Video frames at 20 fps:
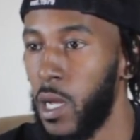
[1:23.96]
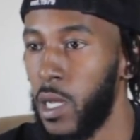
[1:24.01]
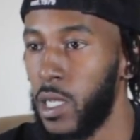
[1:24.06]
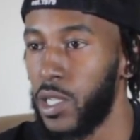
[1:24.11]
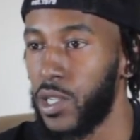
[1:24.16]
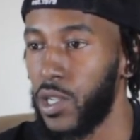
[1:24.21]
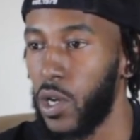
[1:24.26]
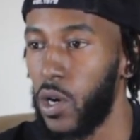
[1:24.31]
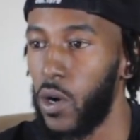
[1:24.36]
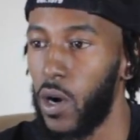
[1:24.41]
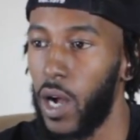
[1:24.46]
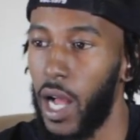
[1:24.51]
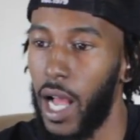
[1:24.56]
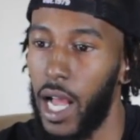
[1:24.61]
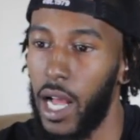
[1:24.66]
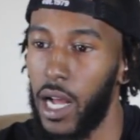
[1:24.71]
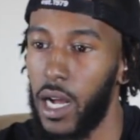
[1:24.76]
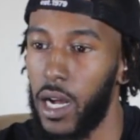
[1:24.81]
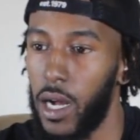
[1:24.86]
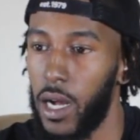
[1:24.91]
So
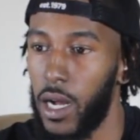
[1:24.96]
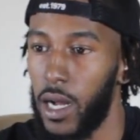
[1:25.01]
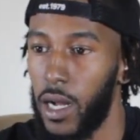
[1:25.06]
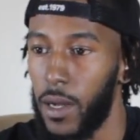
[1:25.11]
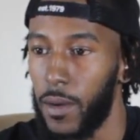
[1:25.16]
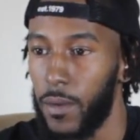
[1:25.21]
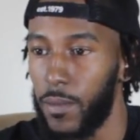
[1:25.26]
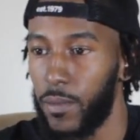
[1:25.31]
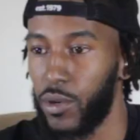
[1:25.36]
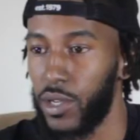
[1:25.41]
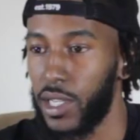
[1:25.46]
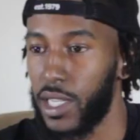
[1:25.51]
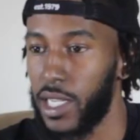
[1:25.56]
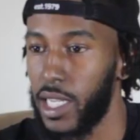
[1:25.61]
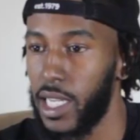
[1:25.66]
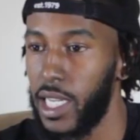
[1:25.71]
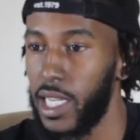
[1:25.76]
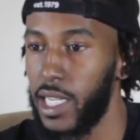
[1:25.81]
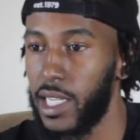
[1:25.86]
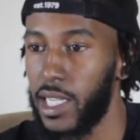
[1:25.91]
I
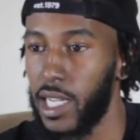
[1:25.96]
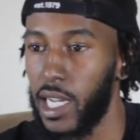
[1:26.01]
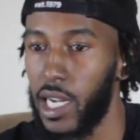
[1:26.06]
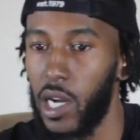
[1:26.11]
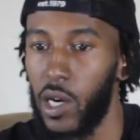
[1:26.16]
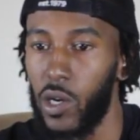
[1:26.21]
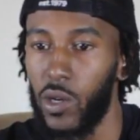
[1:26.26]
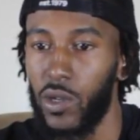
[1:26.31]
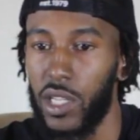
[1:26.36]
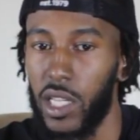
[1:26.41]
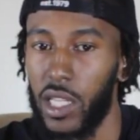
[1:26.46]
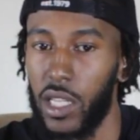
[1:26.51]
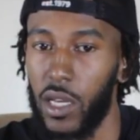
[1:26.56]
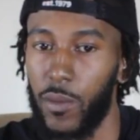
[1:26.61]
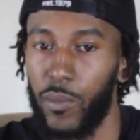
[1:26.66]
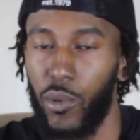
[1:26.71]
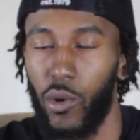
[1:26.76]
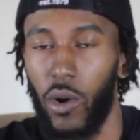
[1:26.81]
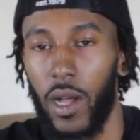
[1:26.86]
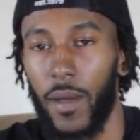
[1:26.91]
proceeds to go to the
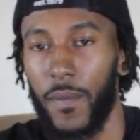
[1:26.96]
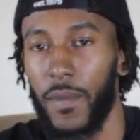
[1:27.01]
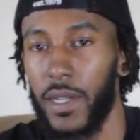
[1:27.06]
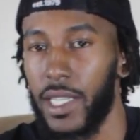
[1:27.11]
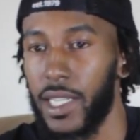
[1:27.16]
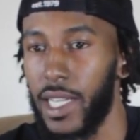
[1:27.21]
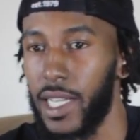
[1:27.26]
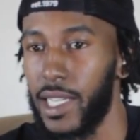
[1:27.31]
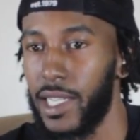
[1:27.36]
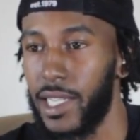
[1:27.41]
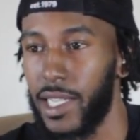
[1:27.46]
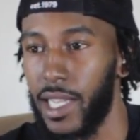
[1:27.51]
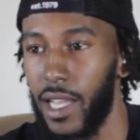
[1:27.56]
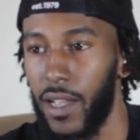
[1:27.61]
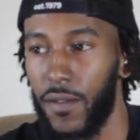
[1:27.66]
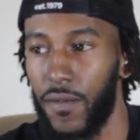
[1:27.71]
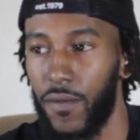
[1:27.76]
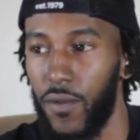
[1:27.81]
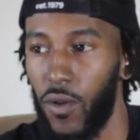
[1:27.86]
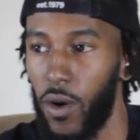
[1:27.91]
appointments they
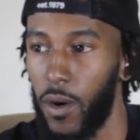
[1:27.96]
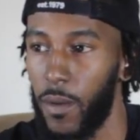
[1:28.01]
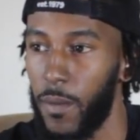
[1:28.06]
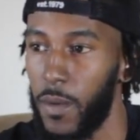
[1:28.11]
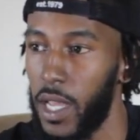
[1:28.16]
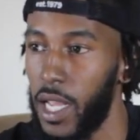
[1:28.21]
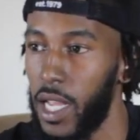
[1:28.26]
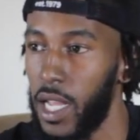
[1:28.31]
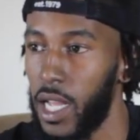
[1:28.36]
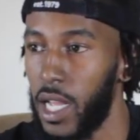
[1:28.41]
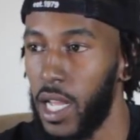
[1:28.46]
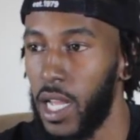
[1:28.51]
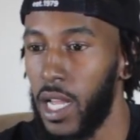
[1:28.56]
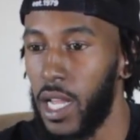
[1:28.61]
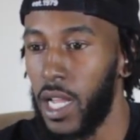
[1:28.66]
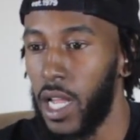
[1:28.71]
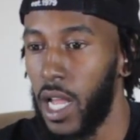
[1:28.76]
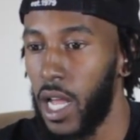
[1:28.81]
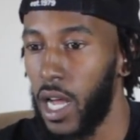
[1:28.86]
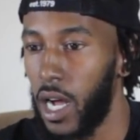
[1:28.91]
set for me.
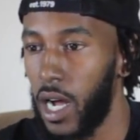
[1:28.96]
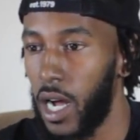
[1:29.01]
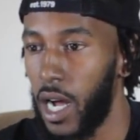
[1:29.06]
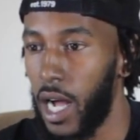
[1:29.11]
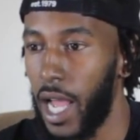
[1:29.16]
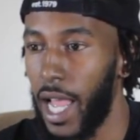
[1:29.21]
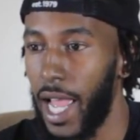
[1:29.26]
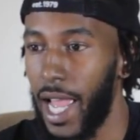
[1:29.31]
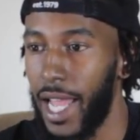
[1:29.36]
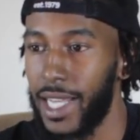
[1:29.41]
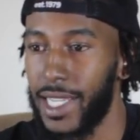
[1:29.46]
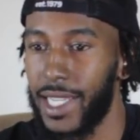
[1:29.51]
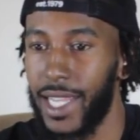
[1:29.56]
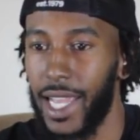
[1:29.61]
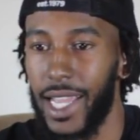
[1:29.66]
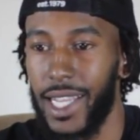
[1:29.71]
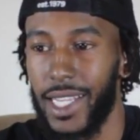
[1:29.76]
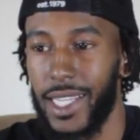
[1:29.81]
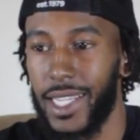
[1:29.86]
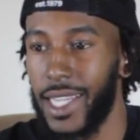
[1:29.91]
I had to
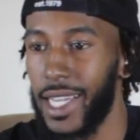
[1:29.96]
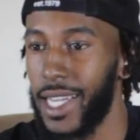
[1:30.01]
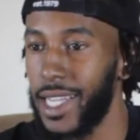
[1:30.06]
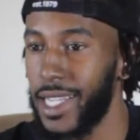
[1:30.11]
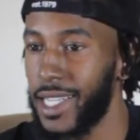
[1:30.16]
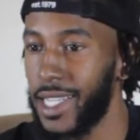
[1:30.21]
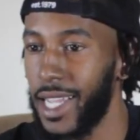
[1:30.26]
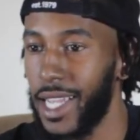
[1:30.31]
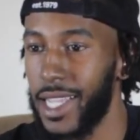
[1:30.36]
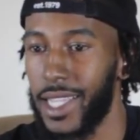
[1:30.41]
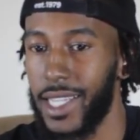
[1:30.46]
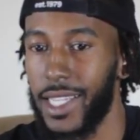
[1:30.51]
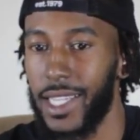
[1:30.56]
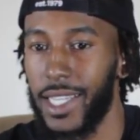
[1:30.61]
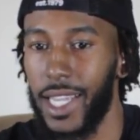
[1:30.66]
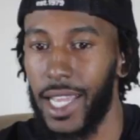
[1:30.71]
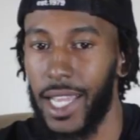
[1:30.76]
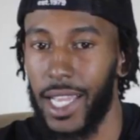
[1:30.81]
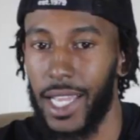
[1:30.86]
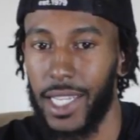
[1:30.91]
take test after
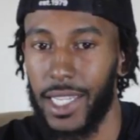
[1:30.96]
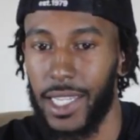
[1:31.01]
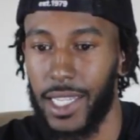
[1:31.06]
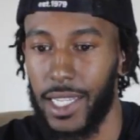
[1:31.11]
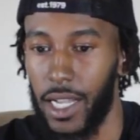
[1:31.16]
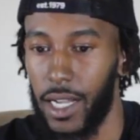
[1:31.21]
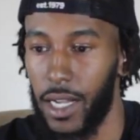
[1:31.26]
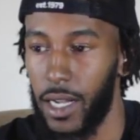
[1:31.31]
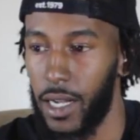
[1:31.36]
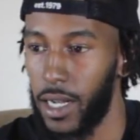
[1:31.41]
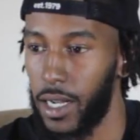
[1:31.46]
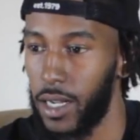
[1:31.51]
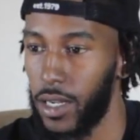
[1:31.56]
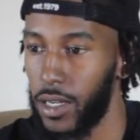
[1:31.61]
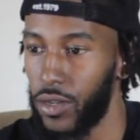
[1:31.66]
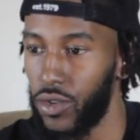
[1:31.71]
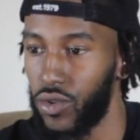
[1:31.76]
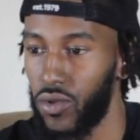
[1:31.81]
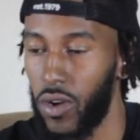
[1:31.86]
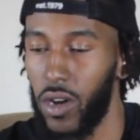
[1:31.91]
test,
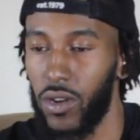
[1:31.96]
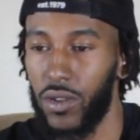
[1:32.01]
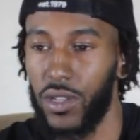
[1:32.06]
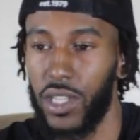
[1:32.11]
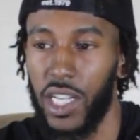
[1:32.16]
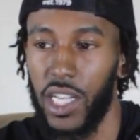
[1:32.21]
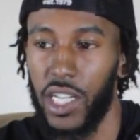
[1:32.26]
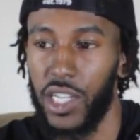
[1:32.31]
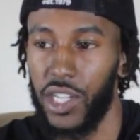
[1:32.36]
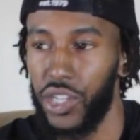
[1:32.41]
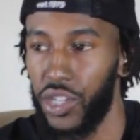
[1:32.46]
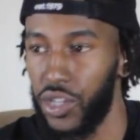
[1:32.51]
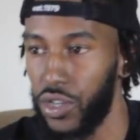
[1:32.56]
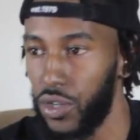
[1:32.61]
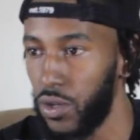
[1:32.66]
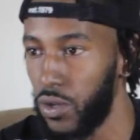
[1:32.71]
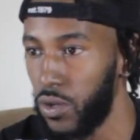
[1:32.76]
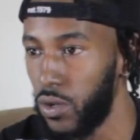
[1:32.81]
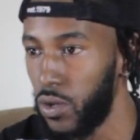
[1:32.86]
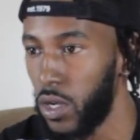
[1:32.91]
draw
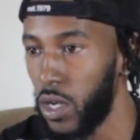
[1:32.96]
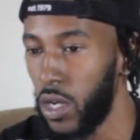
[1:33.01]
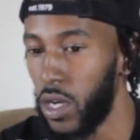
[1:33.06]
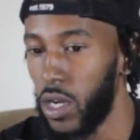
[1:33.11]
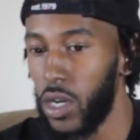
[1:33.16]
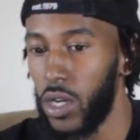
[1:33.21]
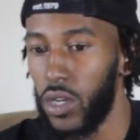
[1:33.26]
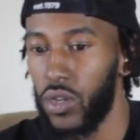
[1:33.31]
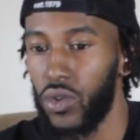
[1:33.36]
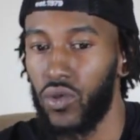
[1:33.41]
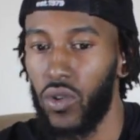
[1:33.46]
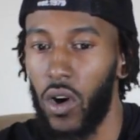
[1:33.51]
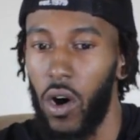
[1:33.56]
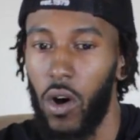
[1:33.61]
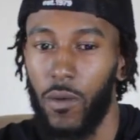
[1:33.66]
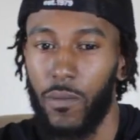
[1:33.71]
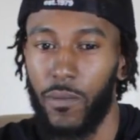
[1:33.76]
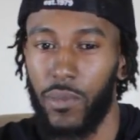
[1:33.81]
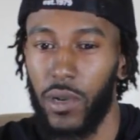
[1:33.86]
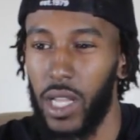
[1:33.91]
tissue,
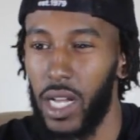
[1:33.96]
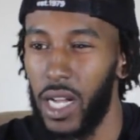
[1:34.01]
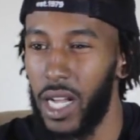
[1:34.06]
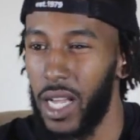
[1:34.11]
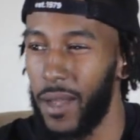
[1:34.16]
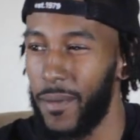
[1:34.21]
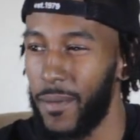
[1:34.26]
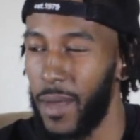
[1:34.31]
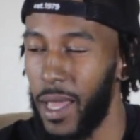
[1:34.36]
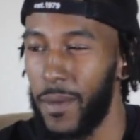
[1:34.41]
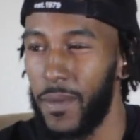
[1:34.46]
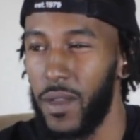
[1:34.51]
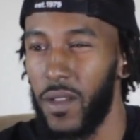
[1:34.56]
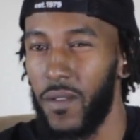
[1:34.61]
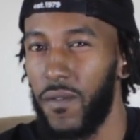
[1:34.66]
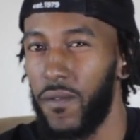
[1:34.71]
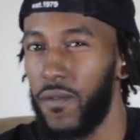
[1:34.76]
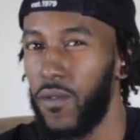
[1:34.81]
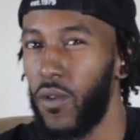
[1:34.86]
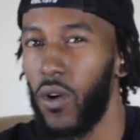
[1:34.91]
draw blood maybe
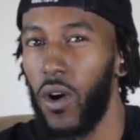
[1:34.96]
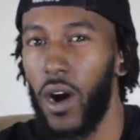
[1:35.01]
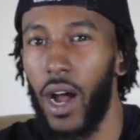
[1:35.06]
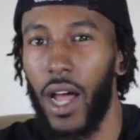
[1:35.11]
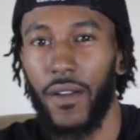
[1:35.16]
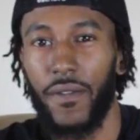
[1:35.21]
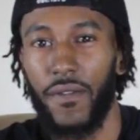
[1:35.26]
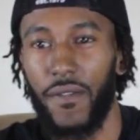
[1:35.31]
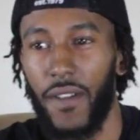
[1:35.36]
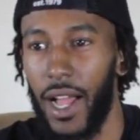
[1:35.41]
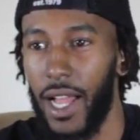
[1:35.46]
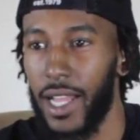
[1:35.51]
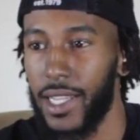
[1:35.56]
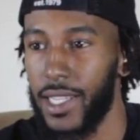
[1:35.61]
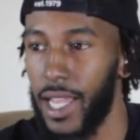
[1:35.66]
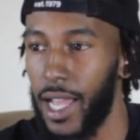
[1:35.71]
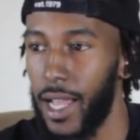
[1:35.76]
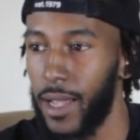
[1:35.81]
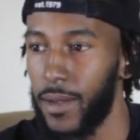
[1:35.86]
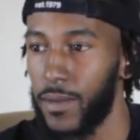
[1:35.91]
4 out of
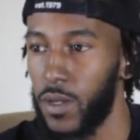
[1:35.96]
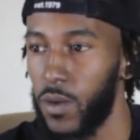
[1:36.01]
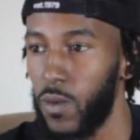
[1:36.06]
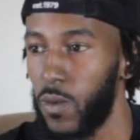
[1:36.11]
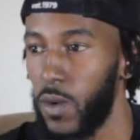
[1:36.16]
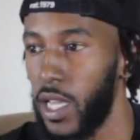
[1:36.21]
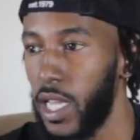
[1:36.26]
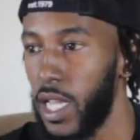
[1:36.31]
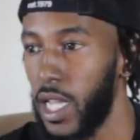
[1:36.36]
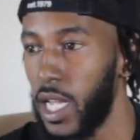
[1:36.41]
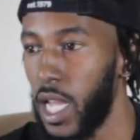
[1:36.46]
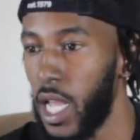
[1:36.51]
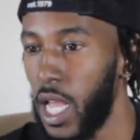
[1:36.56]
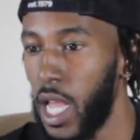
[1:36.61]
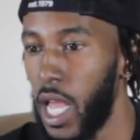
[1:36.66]
5 times a week.